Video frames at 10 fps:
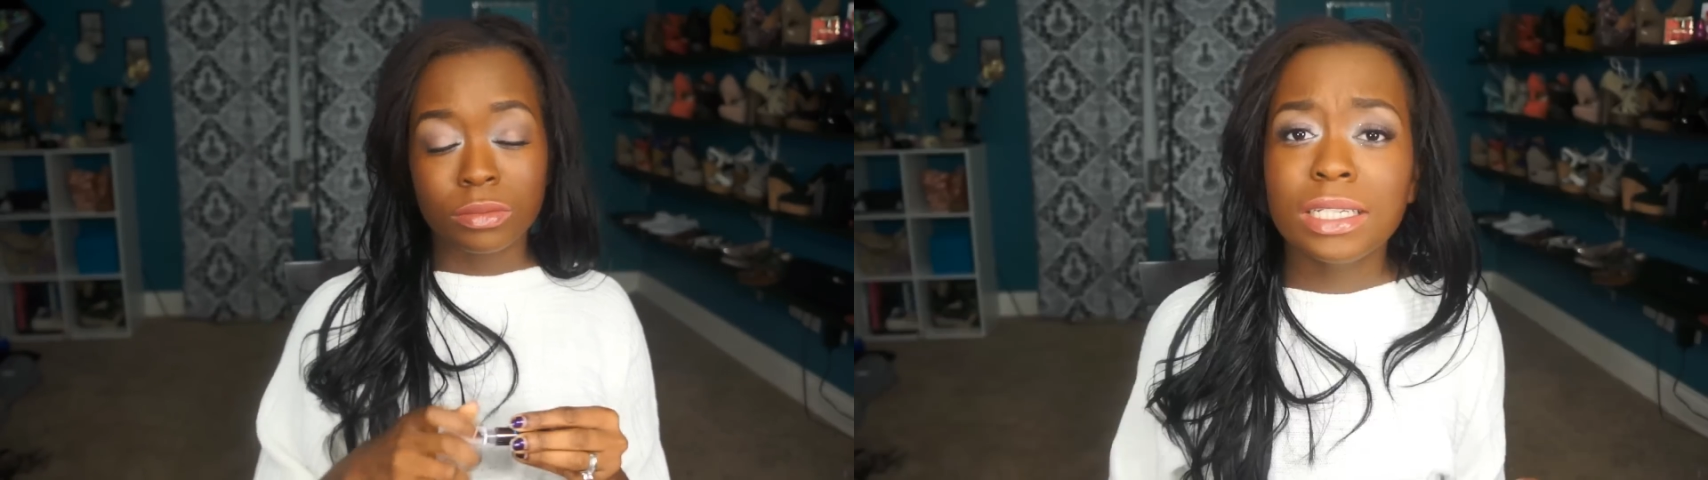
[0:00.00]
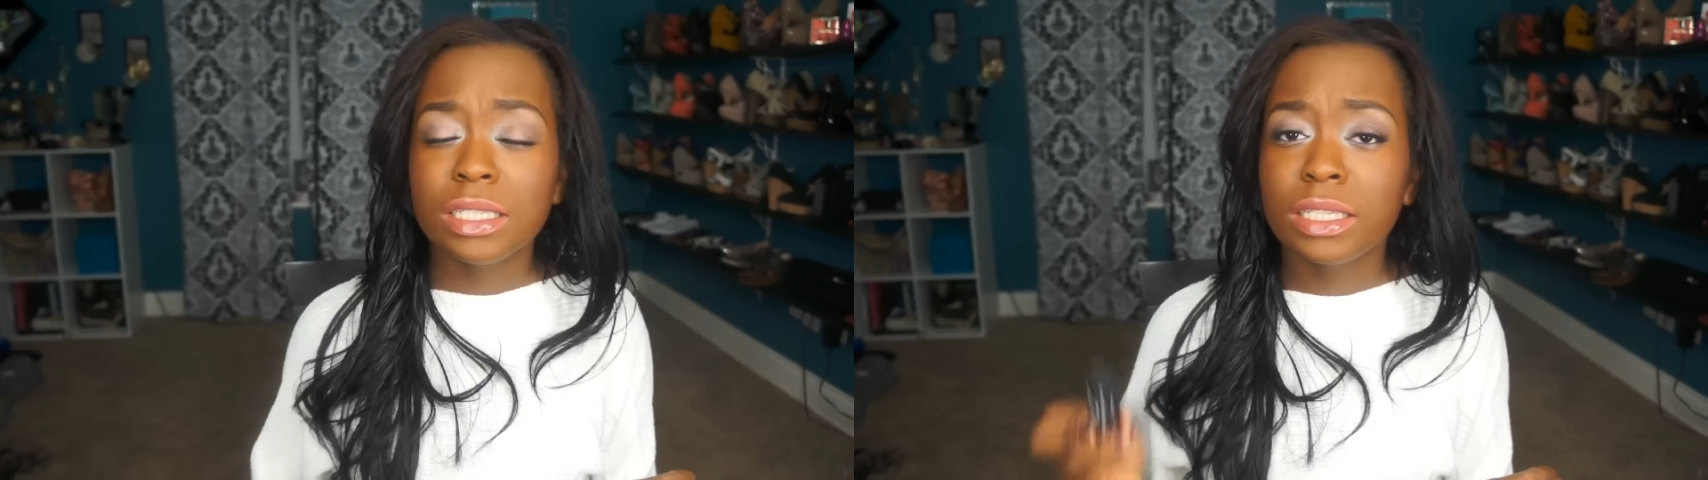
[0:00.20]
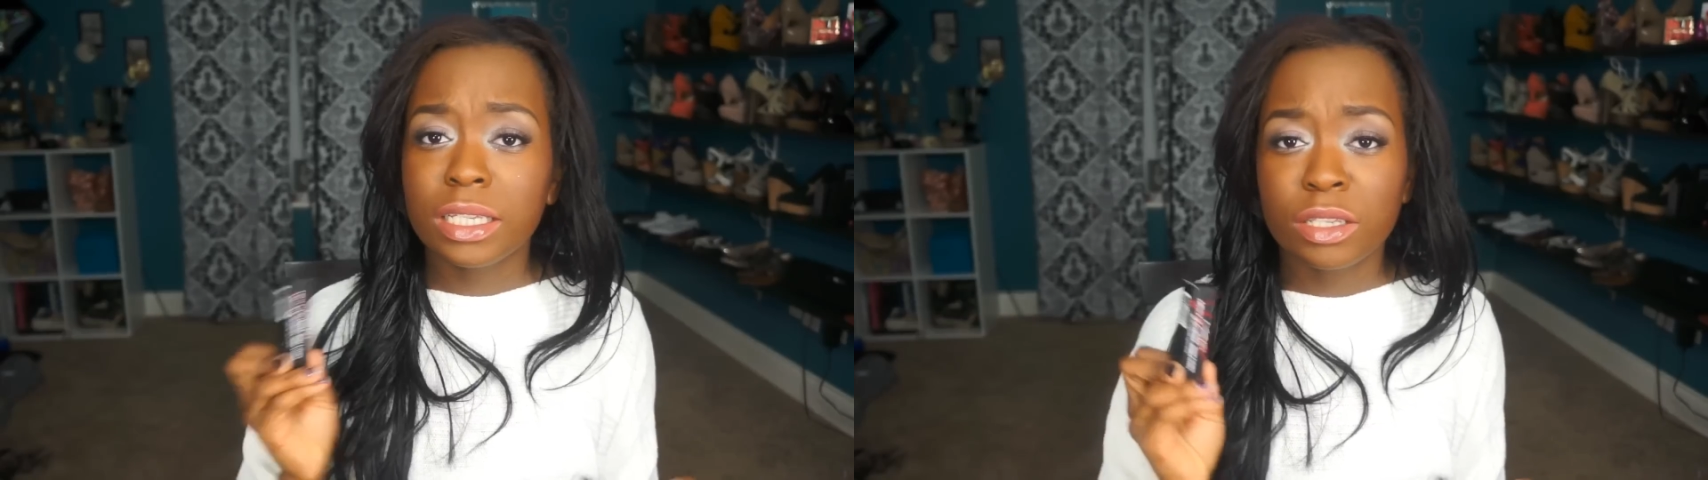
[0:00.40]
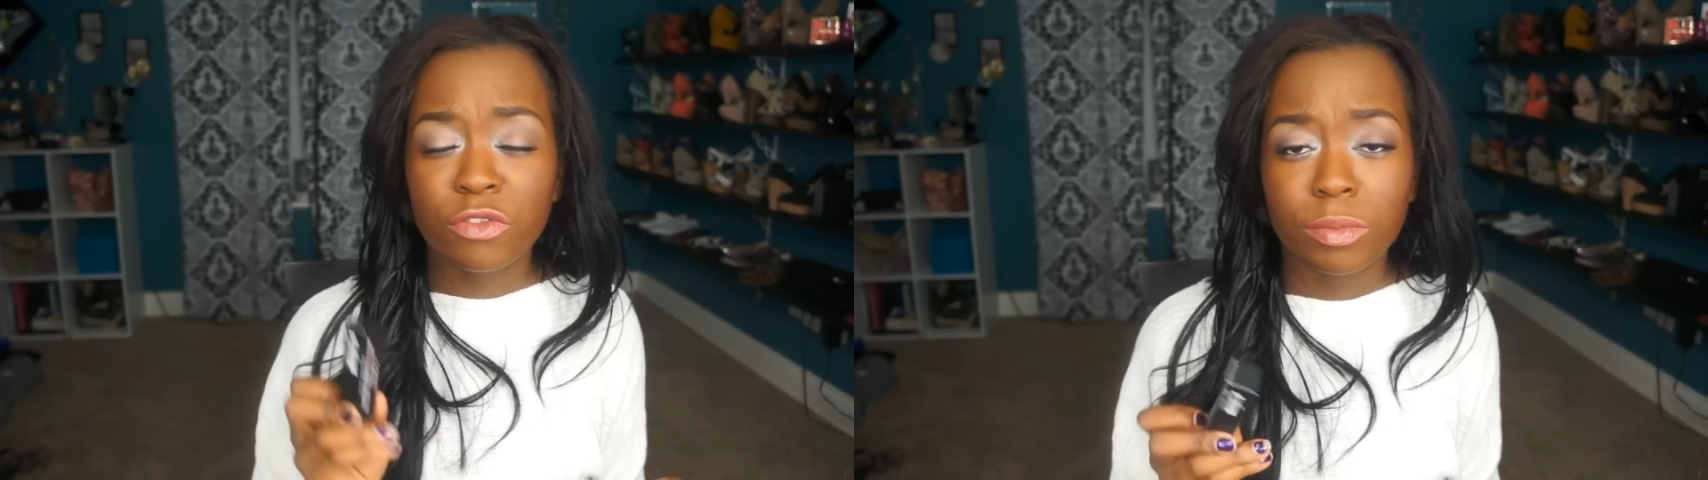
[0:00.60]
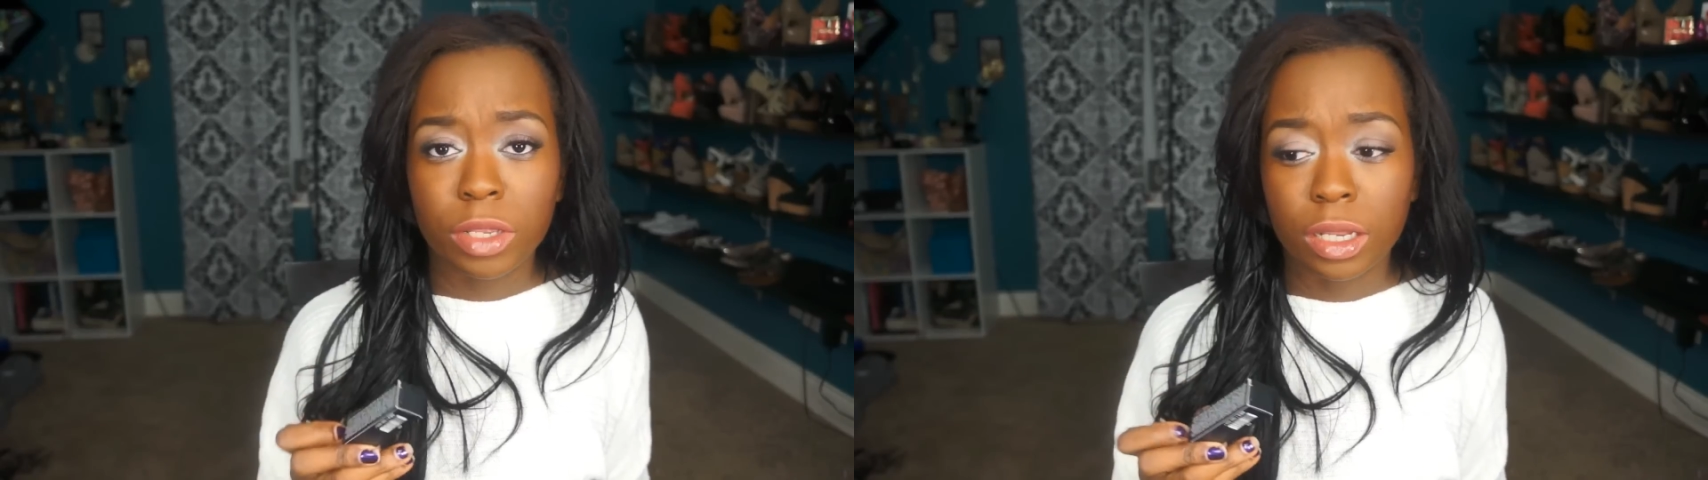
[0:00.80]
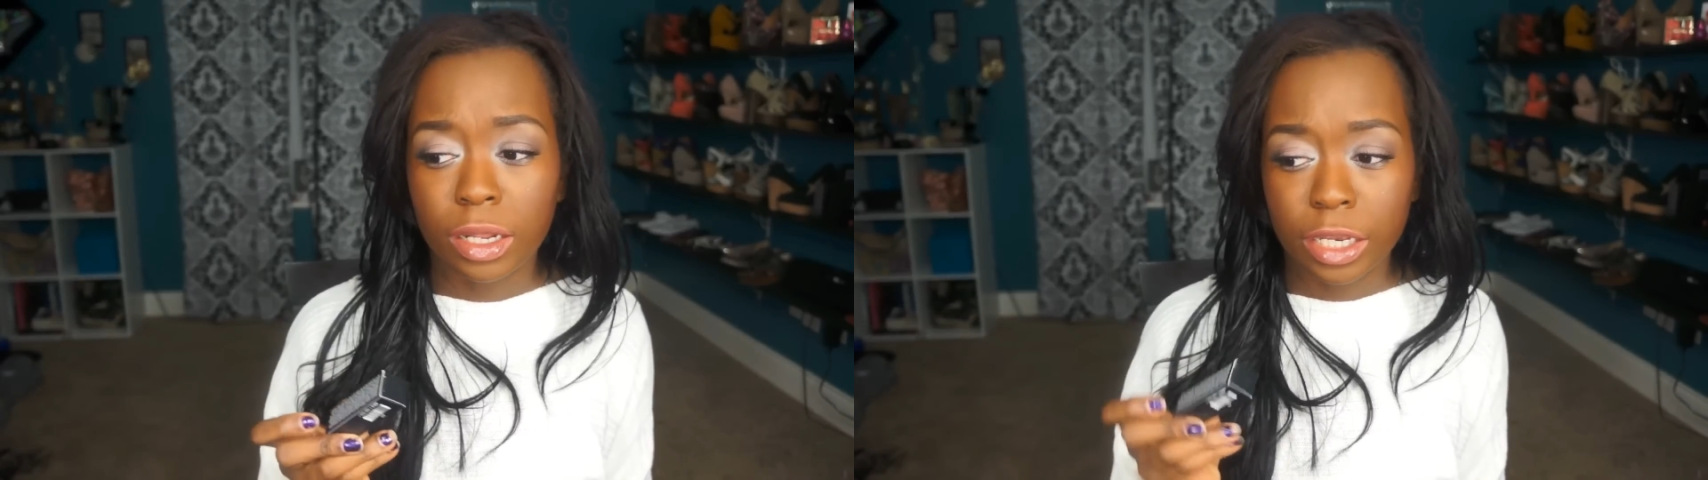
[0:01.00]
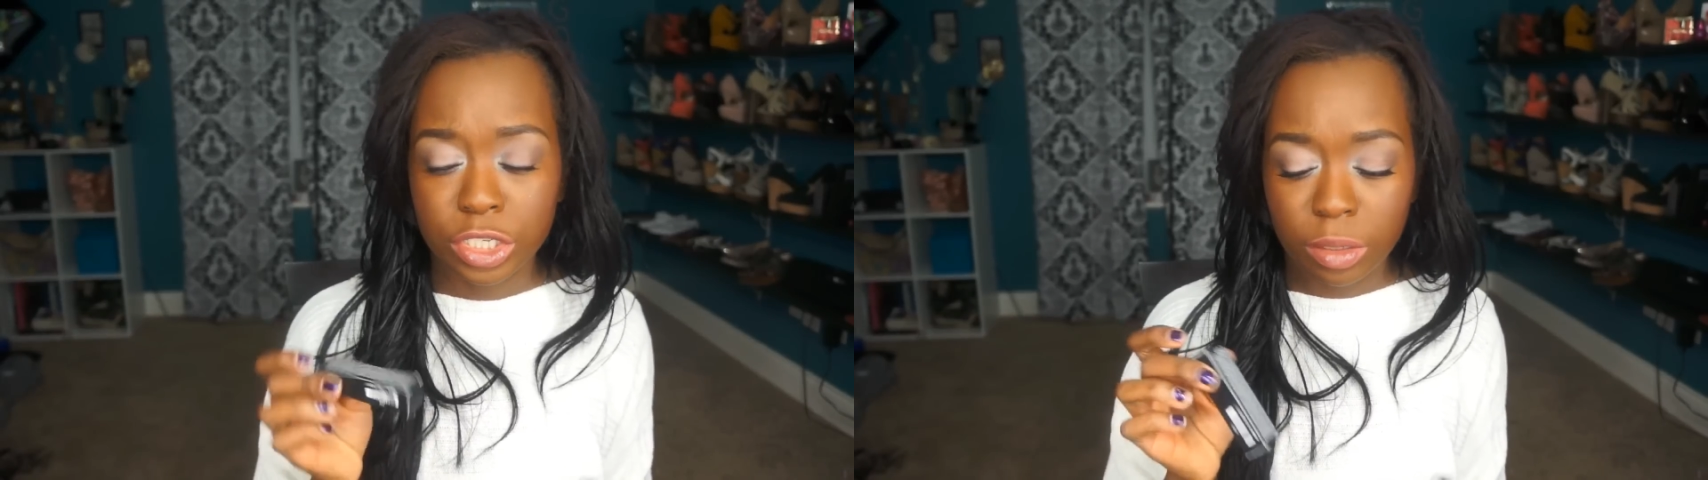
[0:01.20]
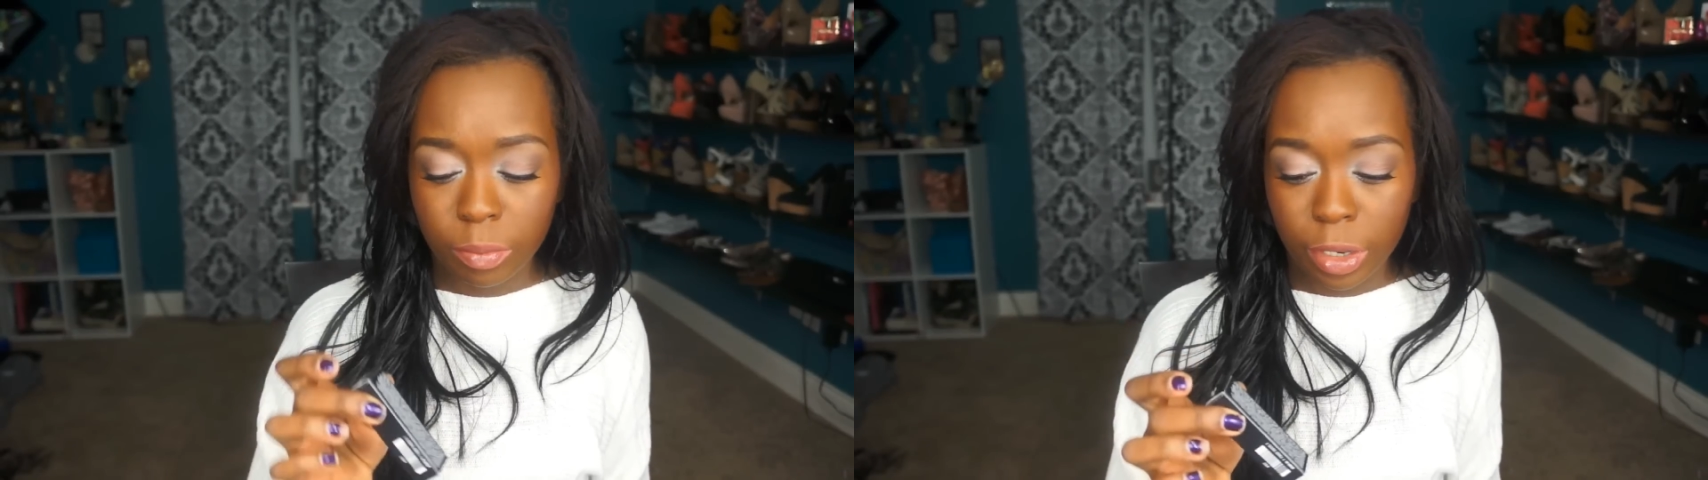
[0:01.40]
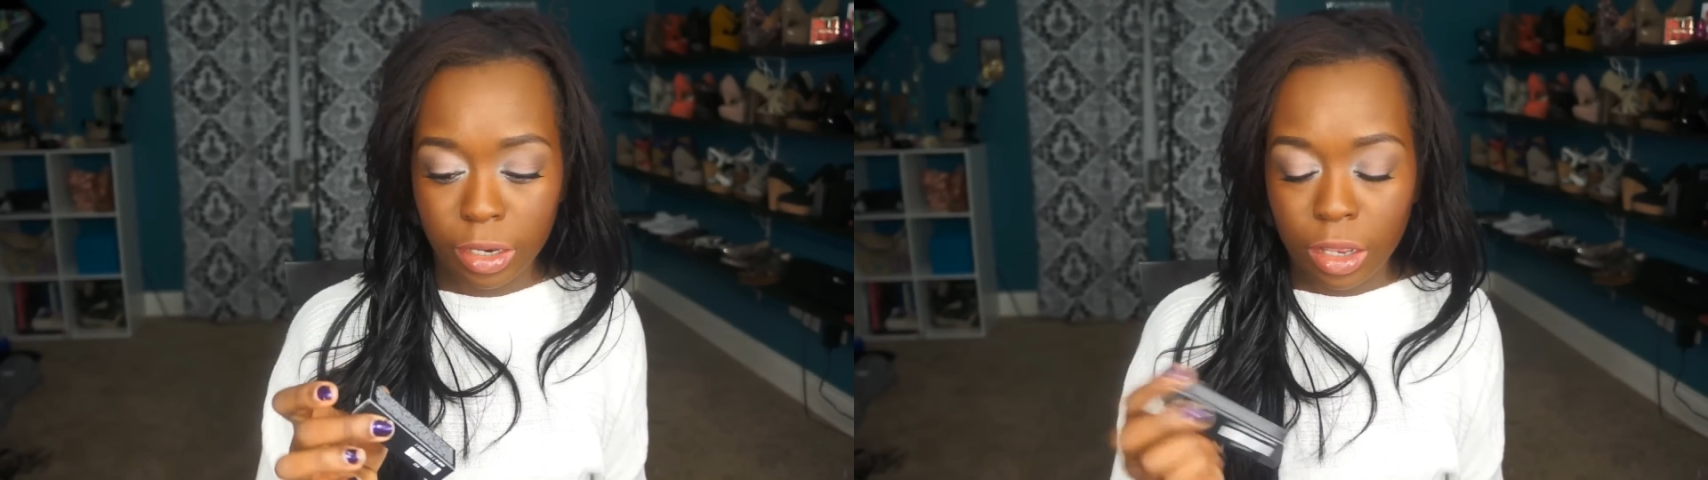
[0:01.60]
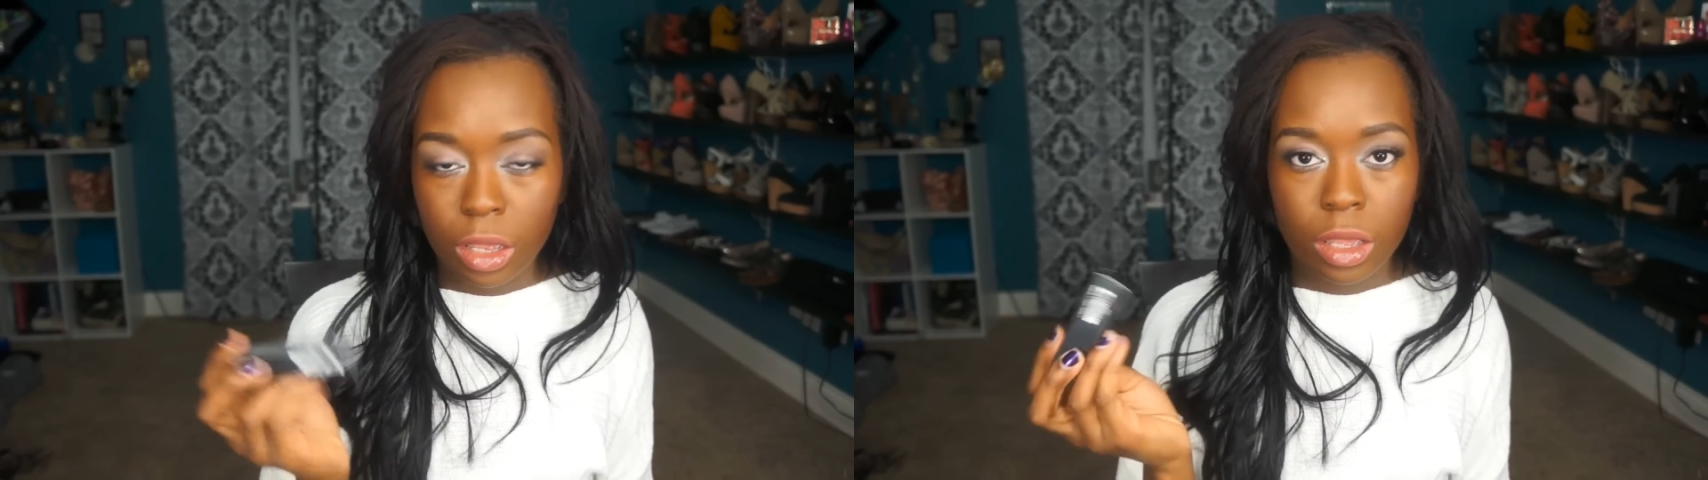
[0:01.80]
So this isn't from the collection, but